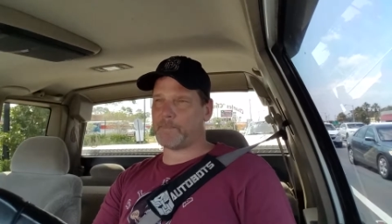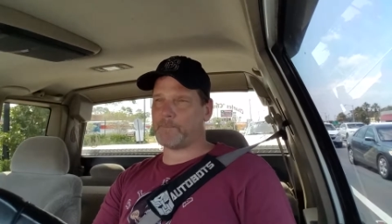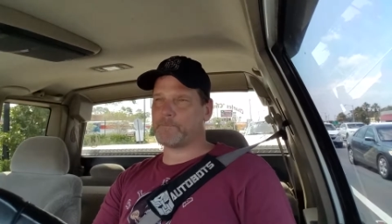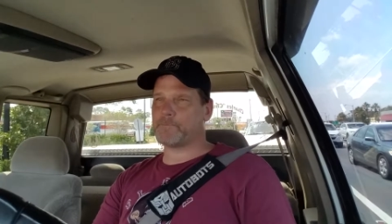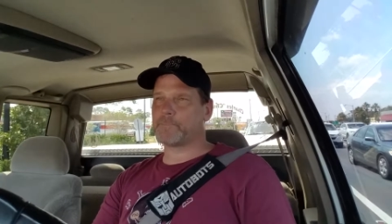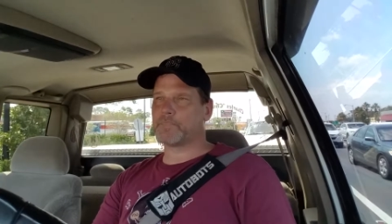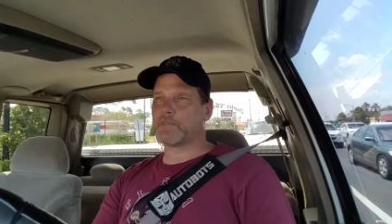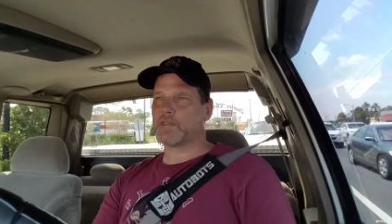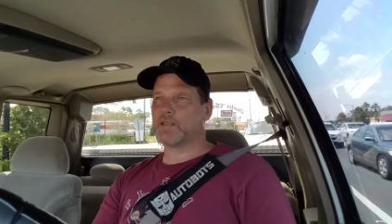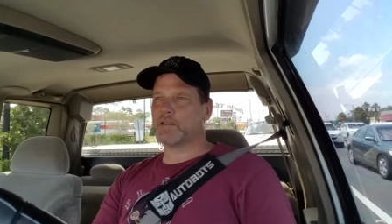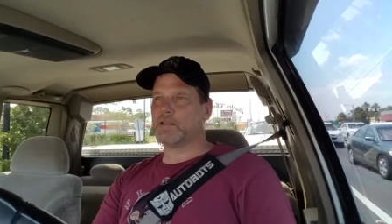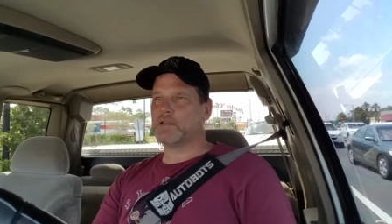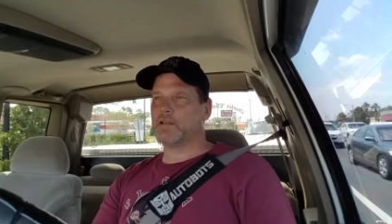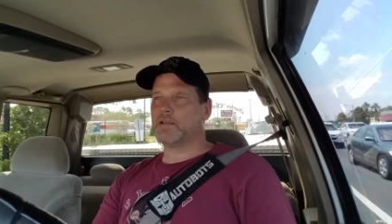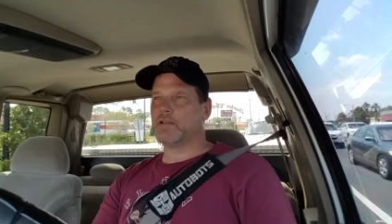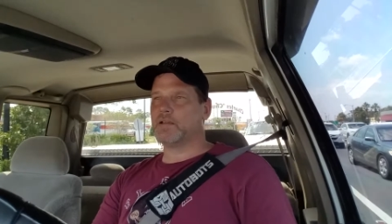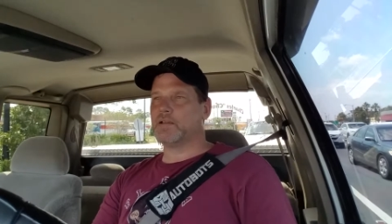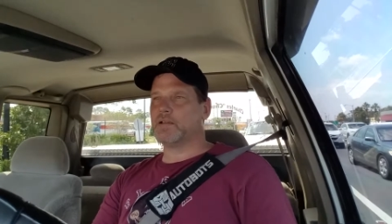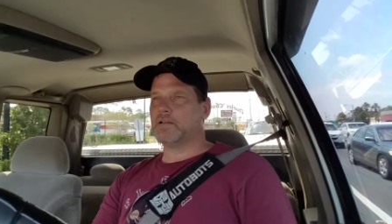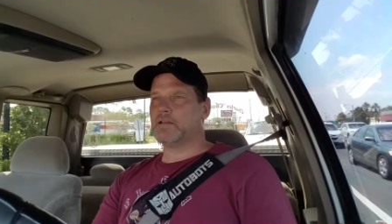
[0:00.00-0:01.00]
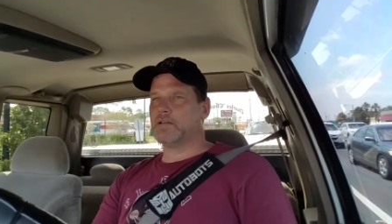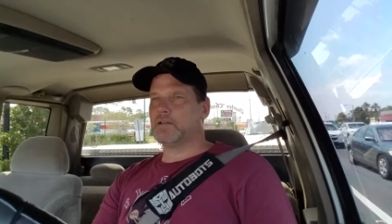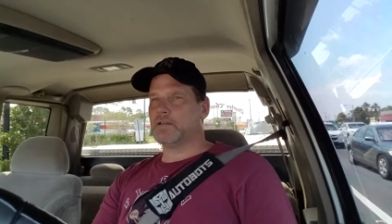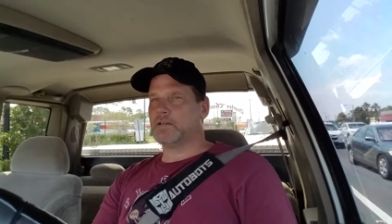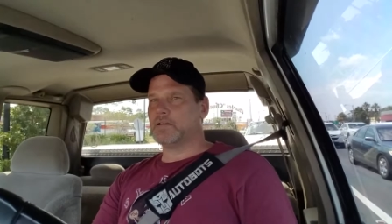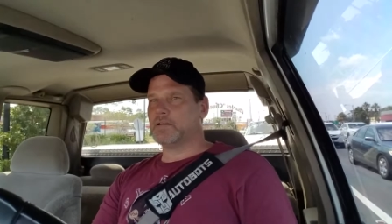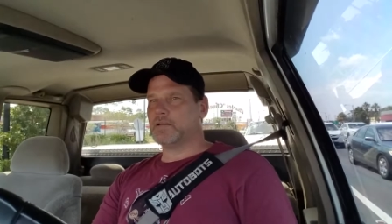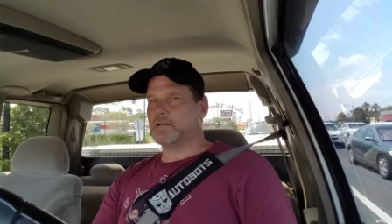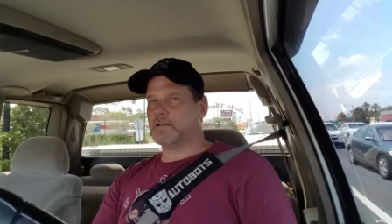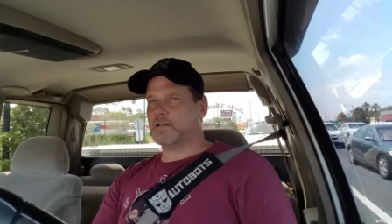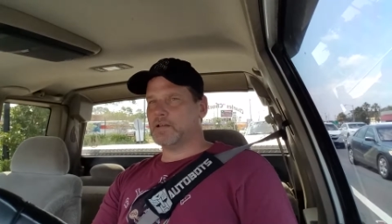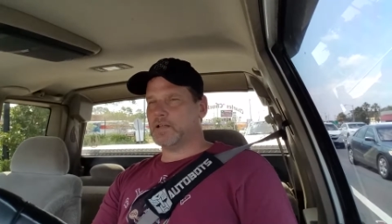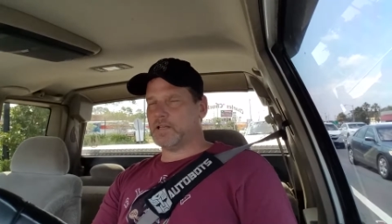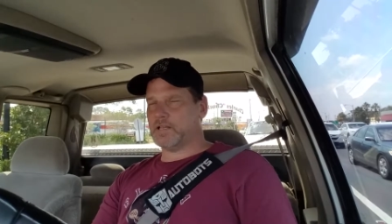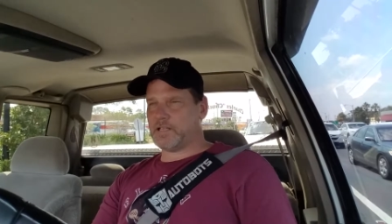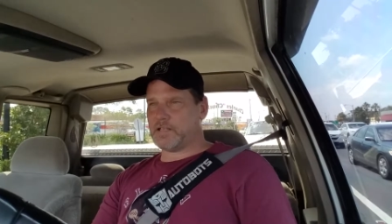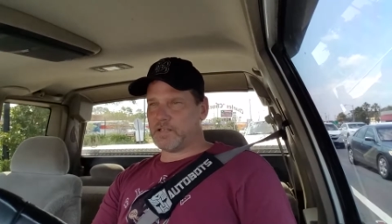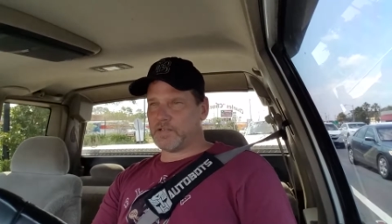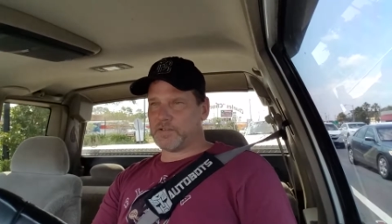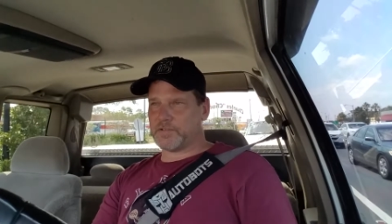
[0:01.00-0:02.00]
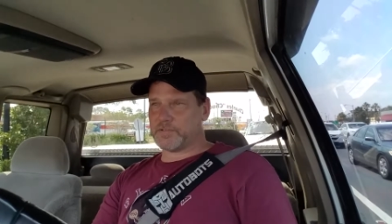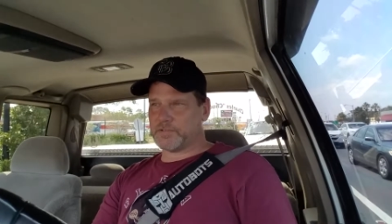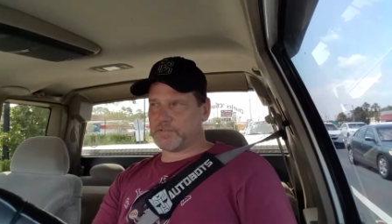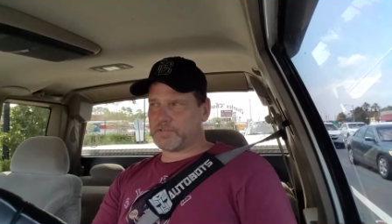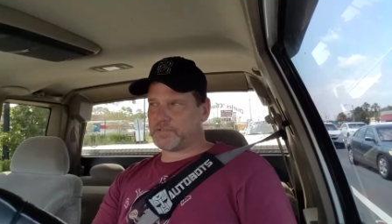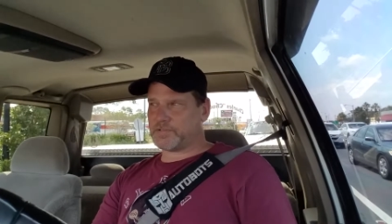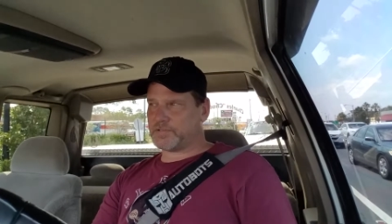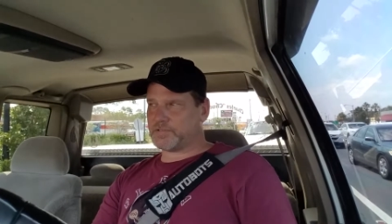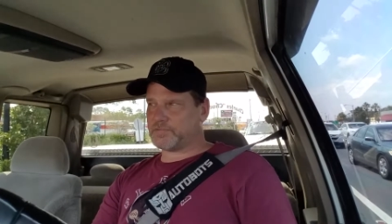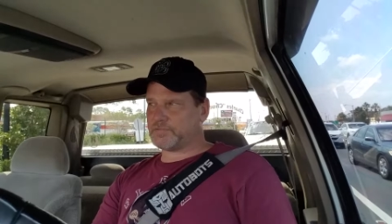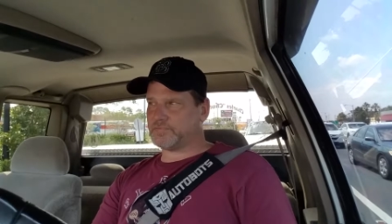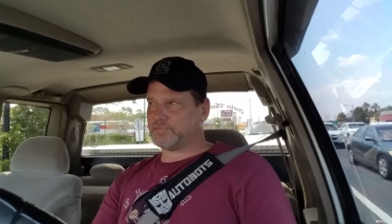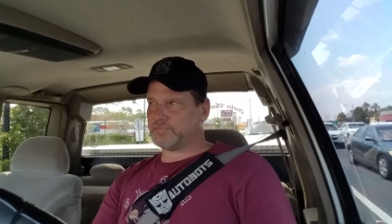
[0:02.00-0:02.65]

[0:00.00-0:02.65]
And he knows